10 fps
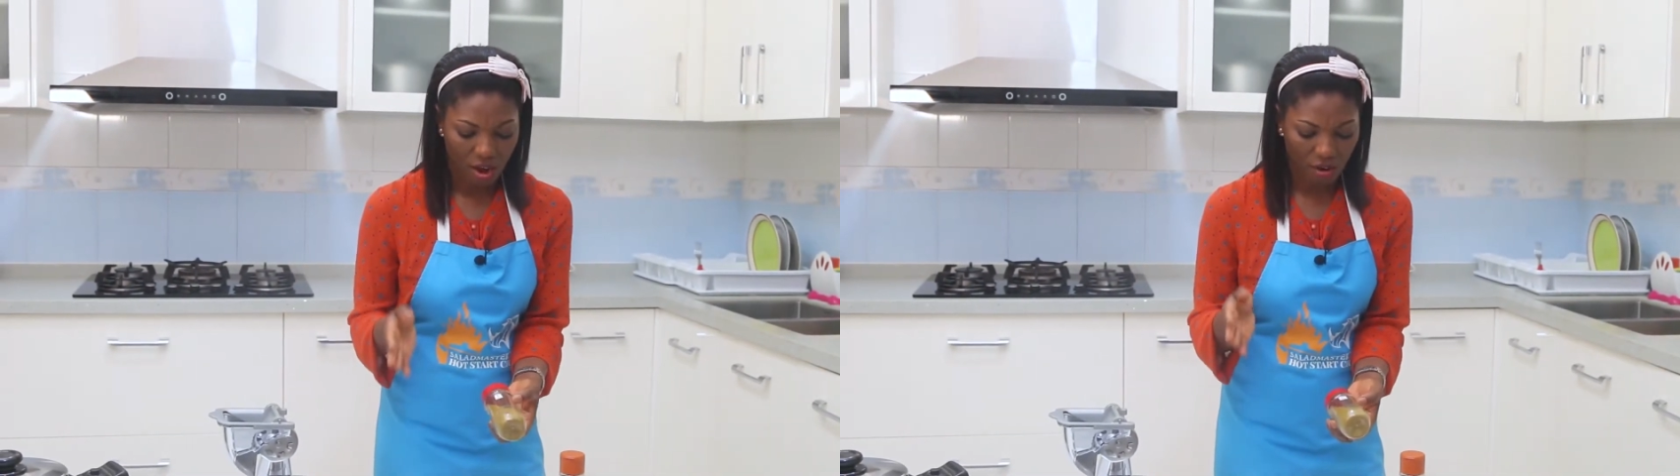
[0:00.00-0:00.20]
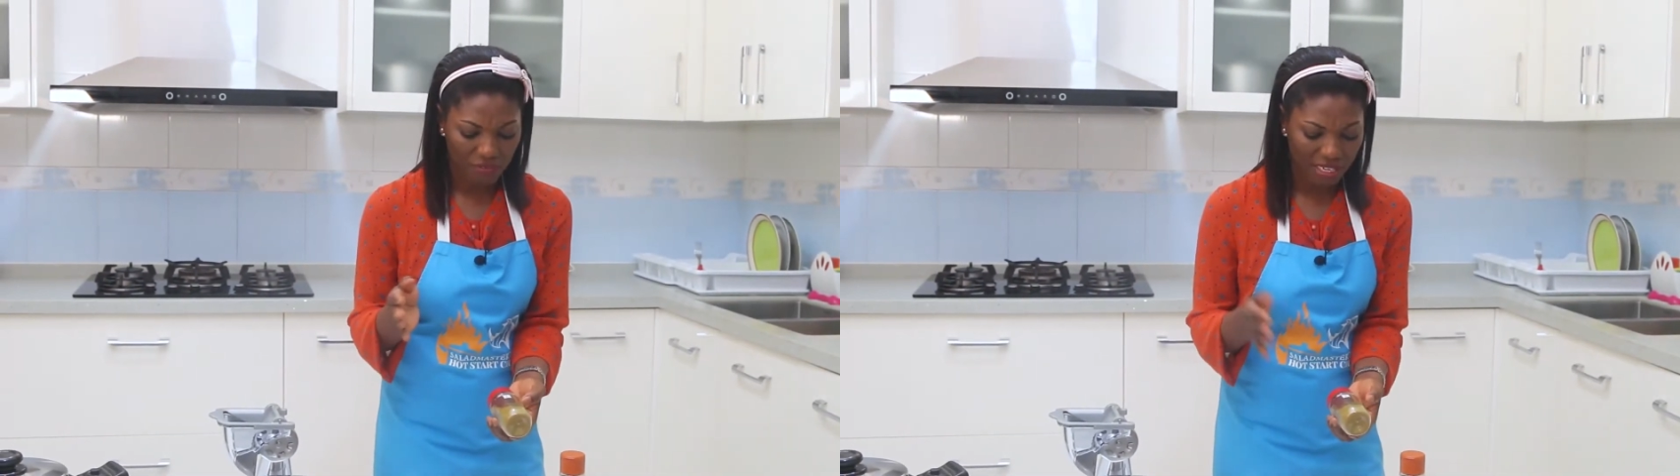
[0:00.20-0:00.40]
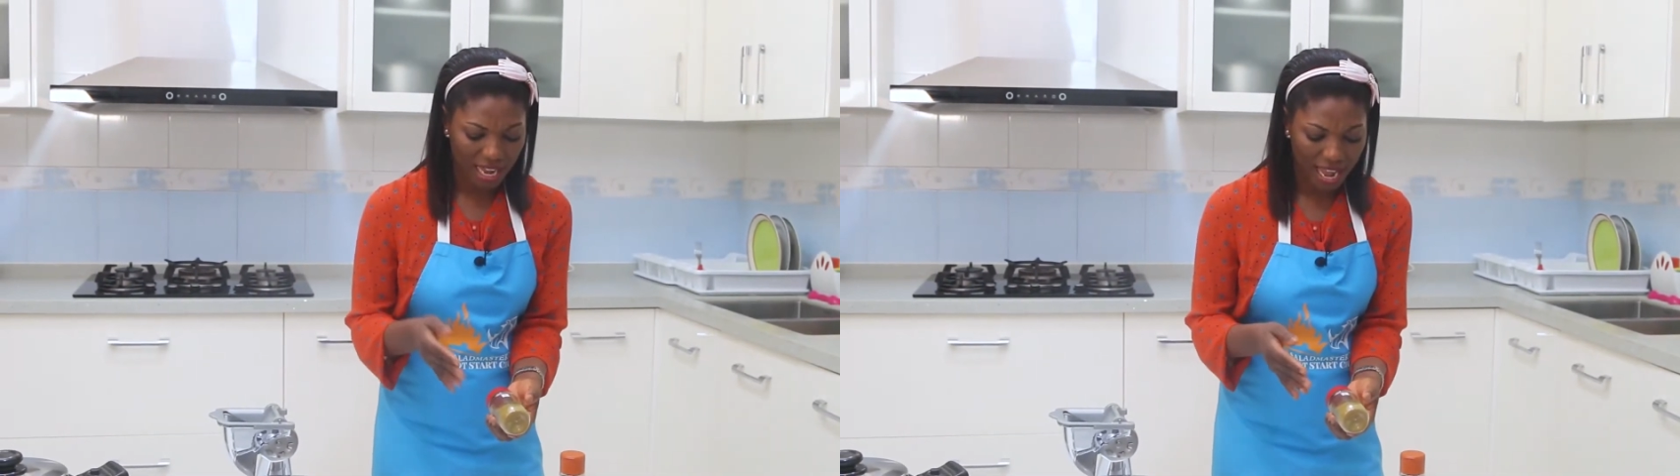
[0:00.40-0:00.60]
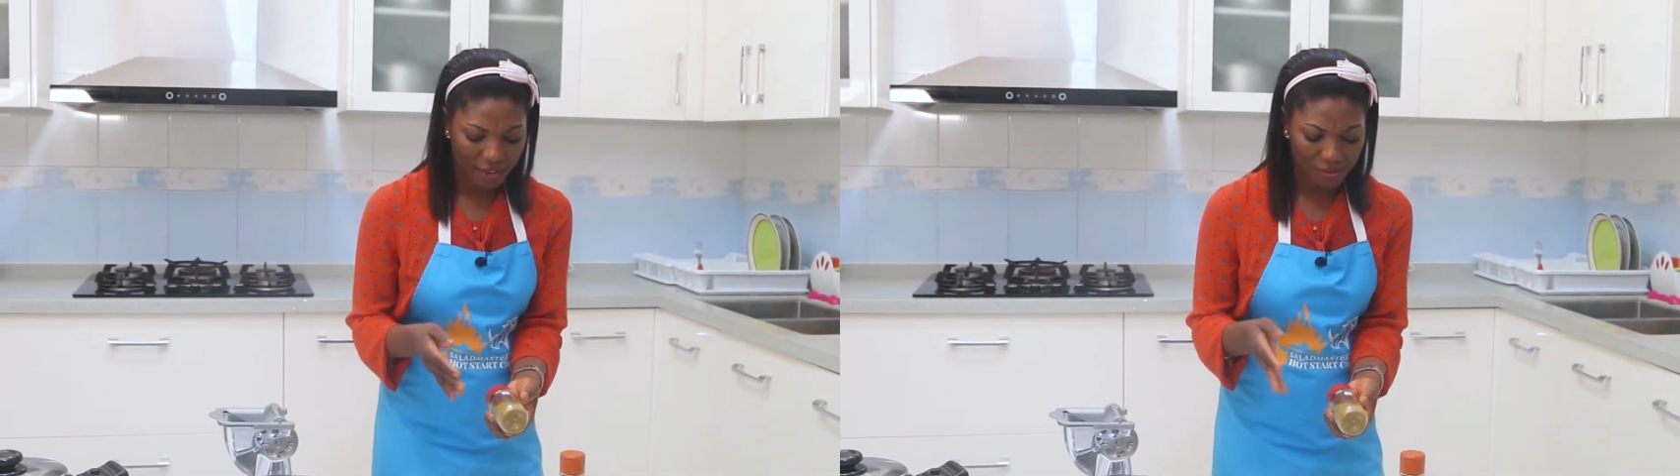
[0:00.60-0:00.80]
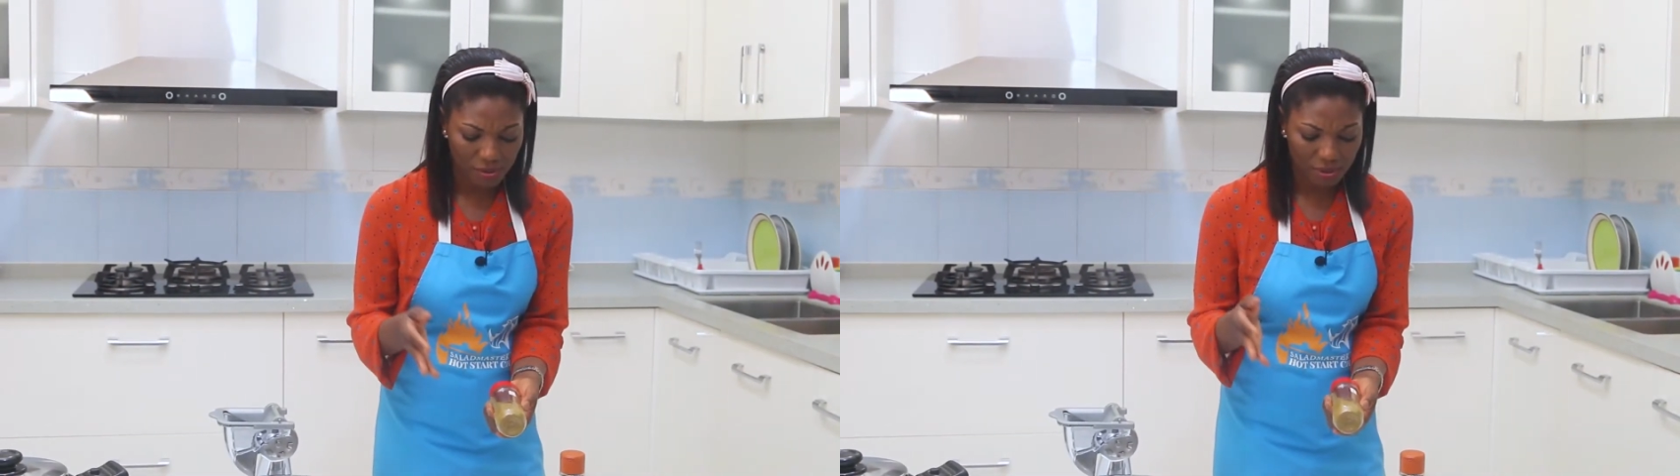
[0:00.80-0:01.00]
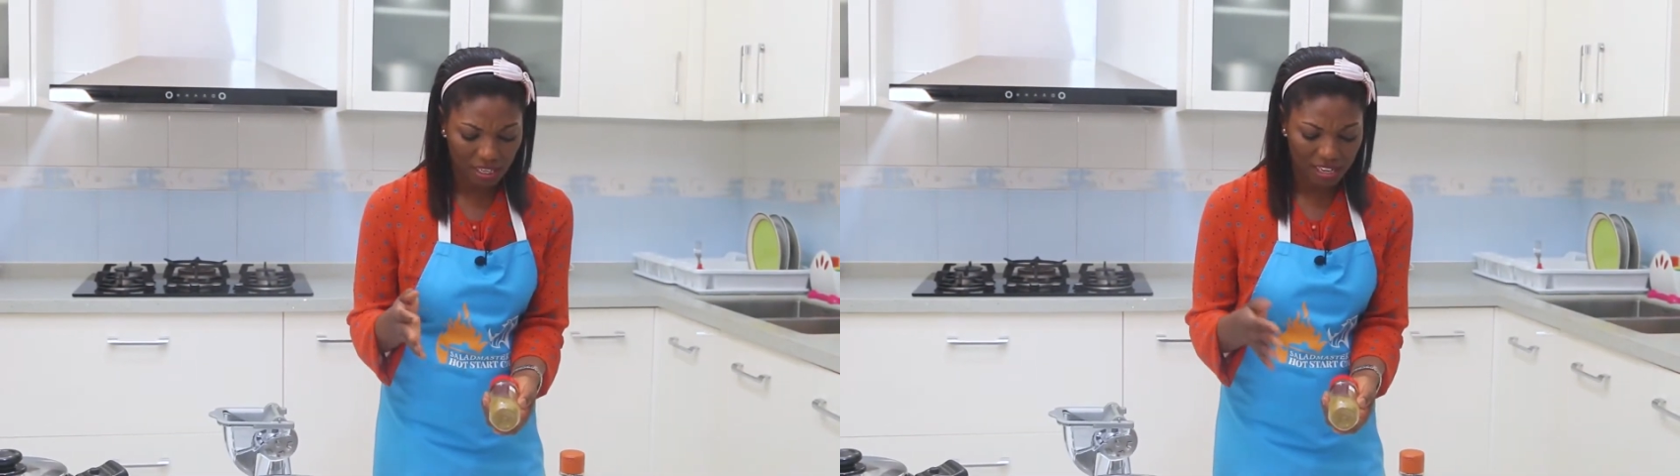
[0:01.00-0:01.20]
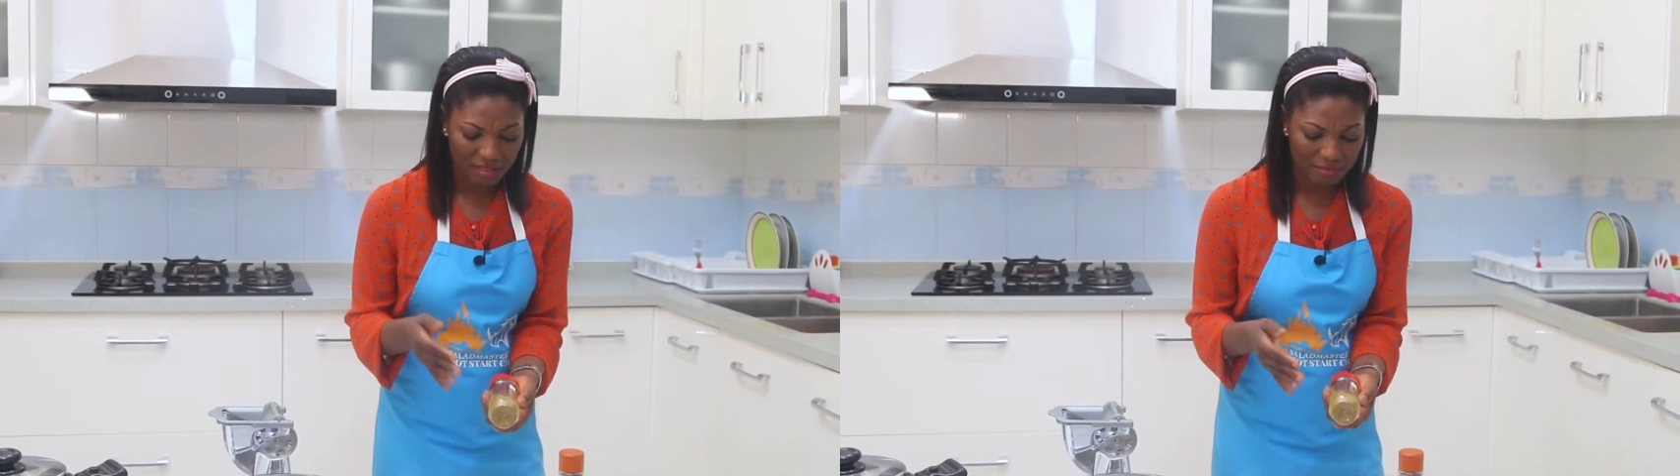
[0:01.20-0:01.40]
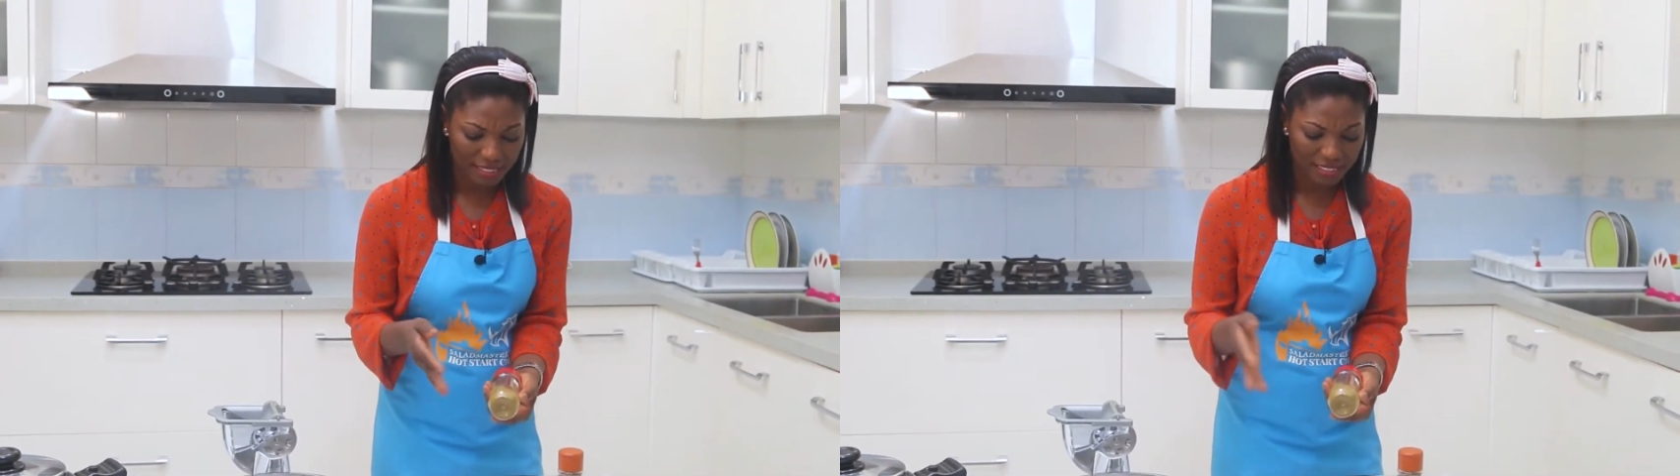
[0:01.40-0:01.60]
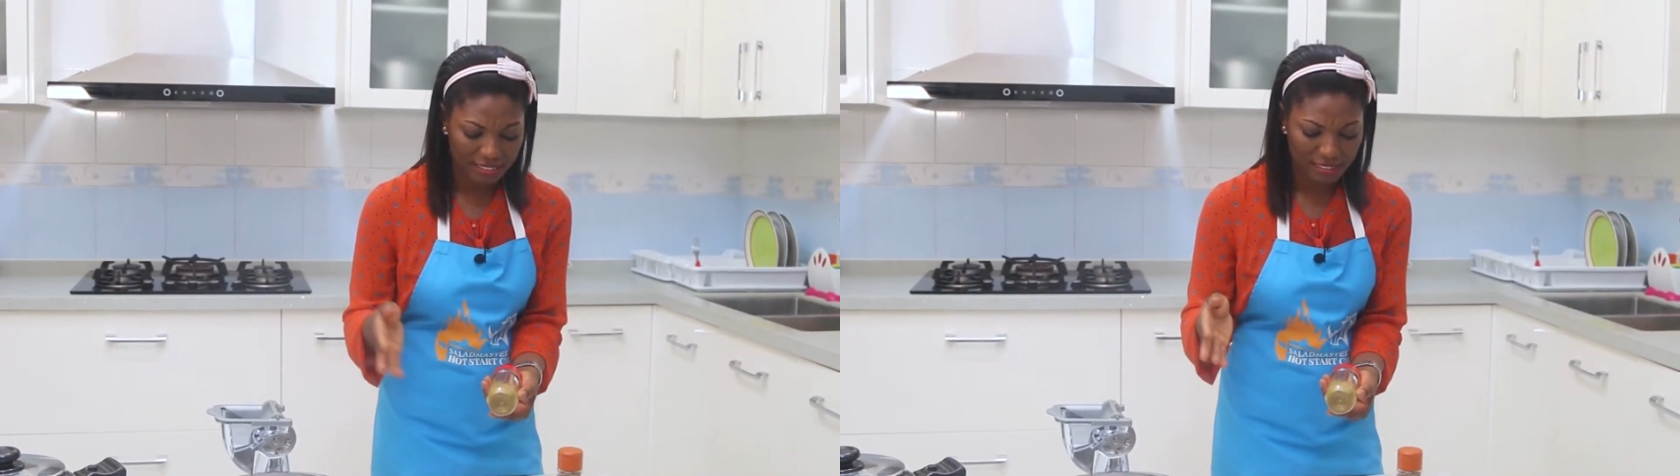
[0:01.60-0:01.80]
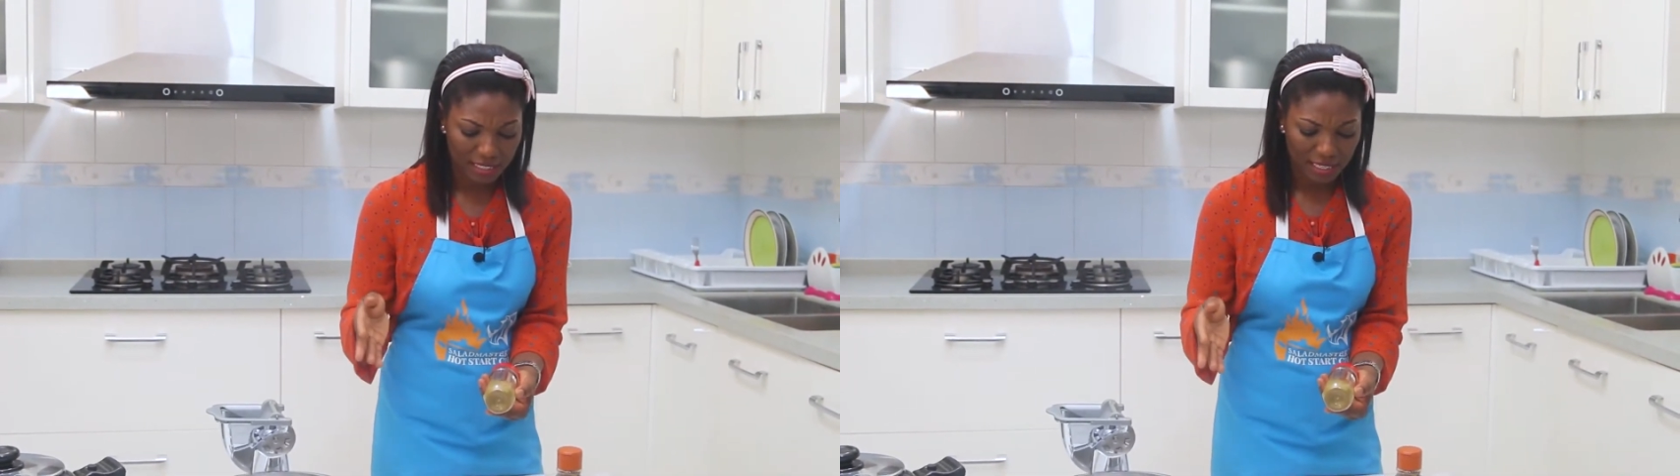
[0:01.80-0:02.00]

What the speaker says: oregano, cumin,